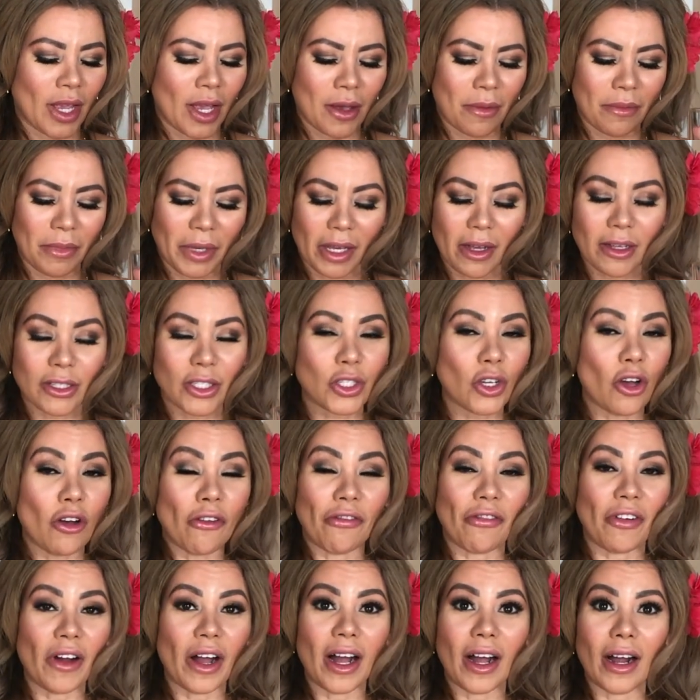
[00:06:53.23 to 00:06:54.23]
Because so
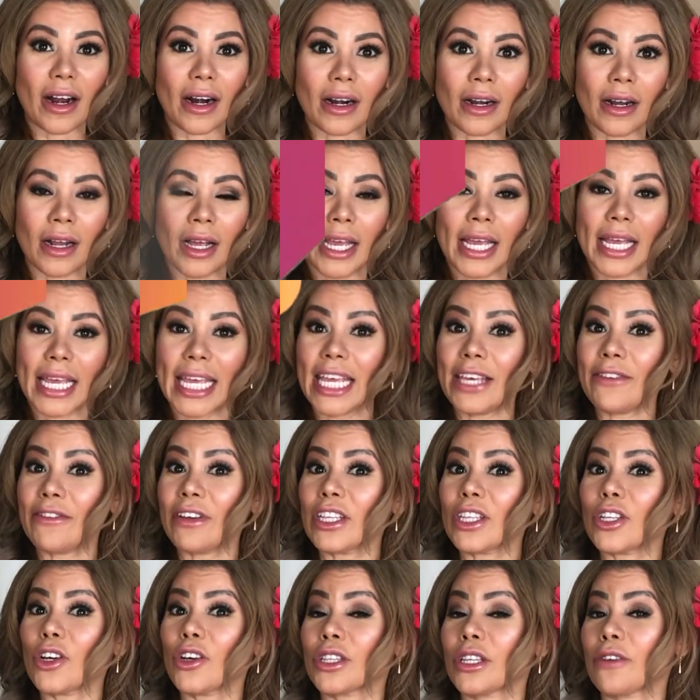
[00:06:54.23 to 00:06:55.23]
far, even
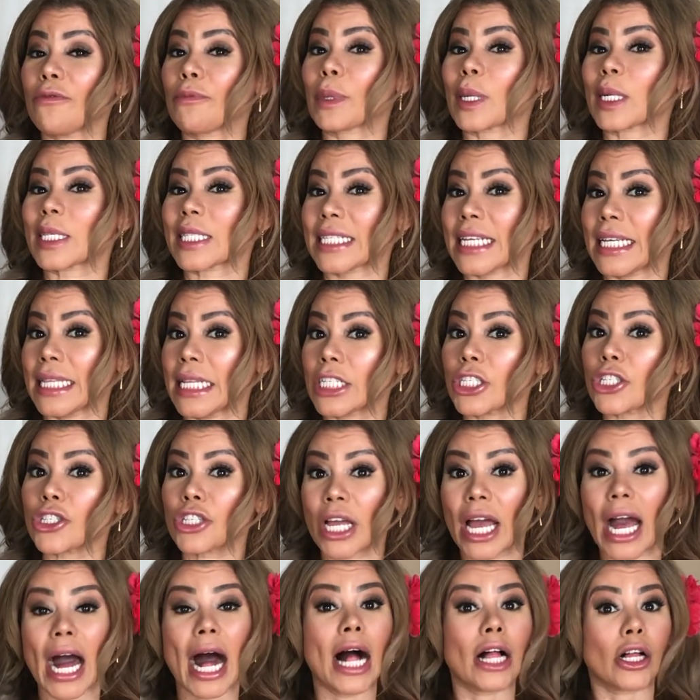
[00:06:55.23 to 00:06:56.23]
though the
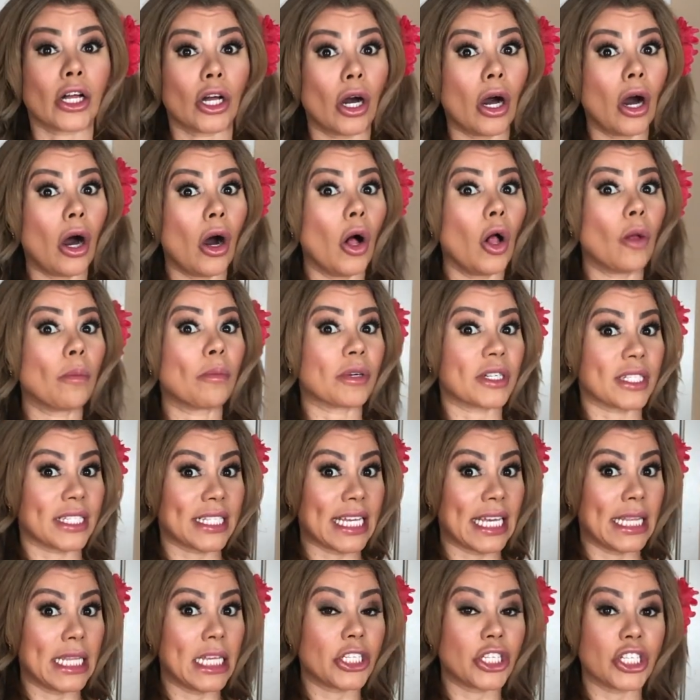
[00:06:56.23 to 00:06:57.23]
alcohol
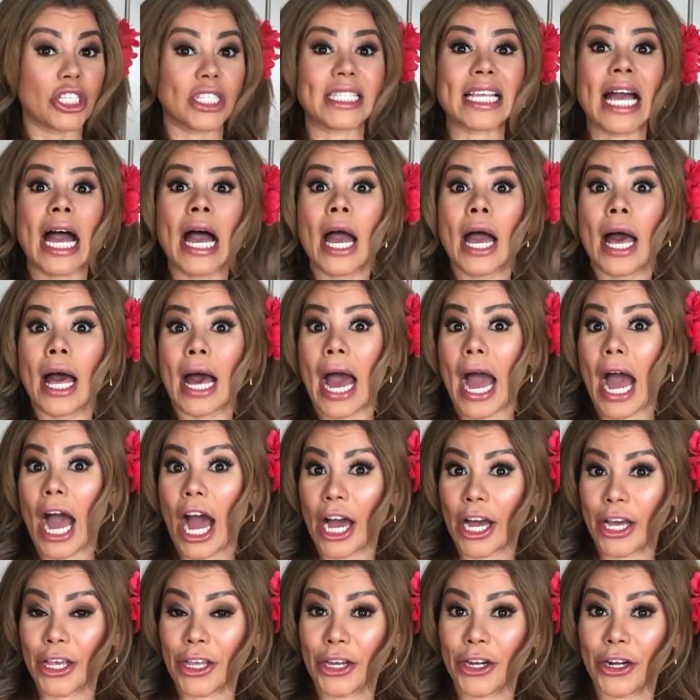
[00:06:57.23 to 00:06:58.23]
percentage is
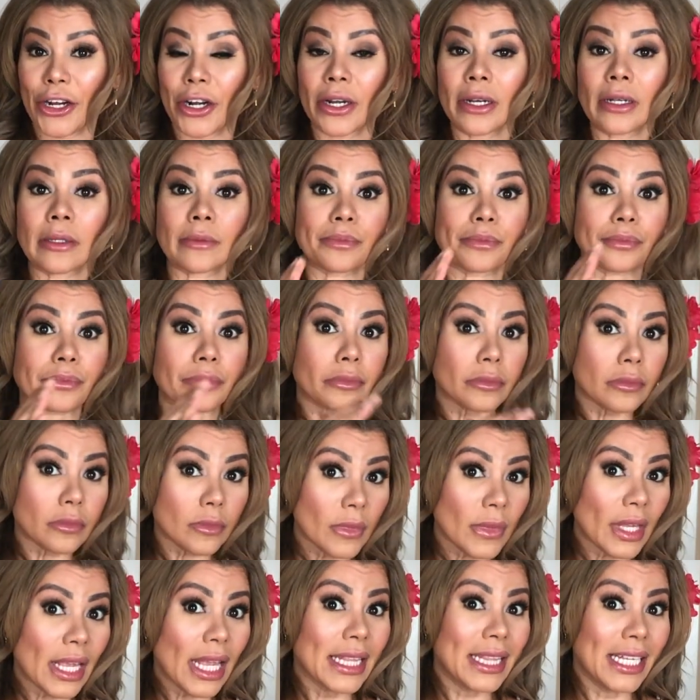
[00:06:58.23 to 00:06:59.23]
higher
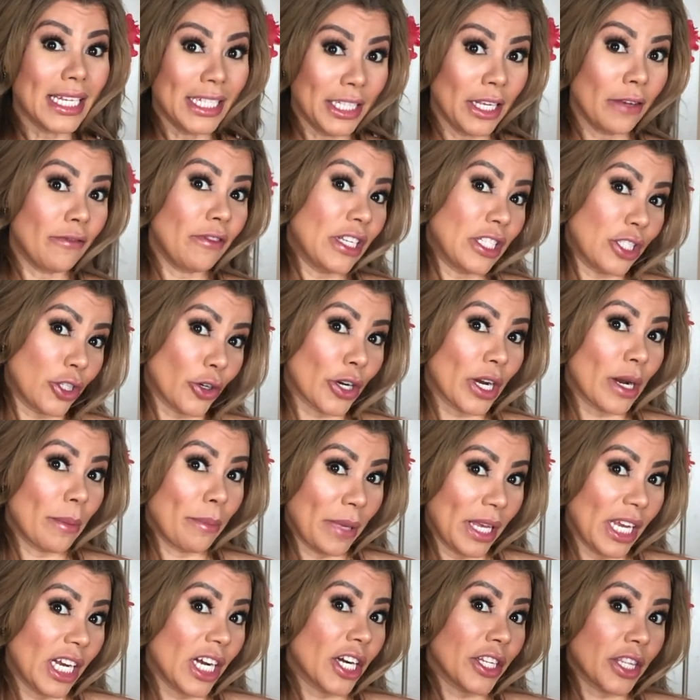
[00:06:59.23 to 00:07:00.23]
than the Victoria
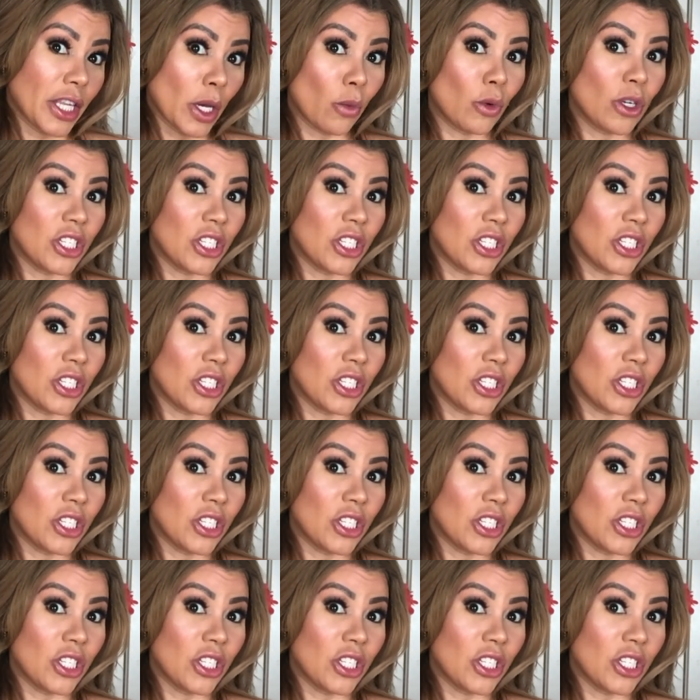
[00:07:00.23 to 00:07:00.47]
beer that we